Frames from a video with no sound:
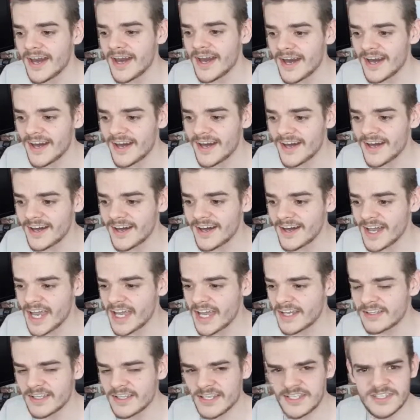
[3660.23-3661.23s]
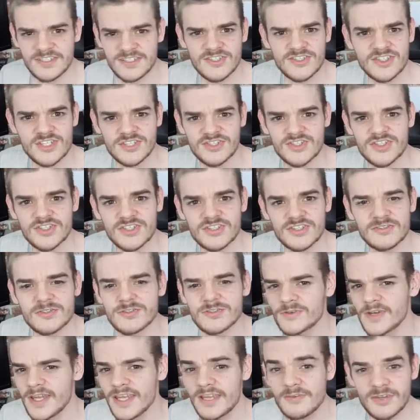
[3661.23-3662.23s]
And any suggestions
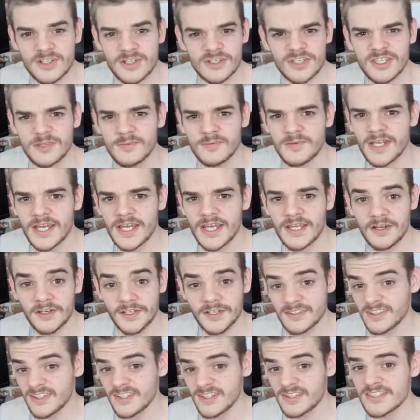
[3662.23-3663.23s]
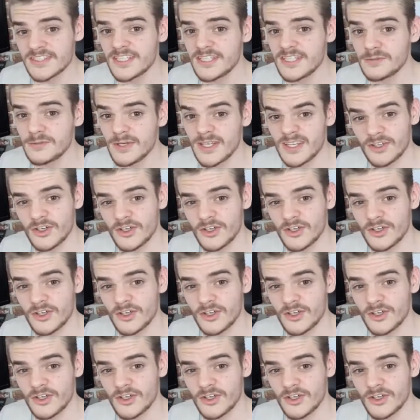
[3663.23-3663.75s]
or even a Q&A, I can continue it in the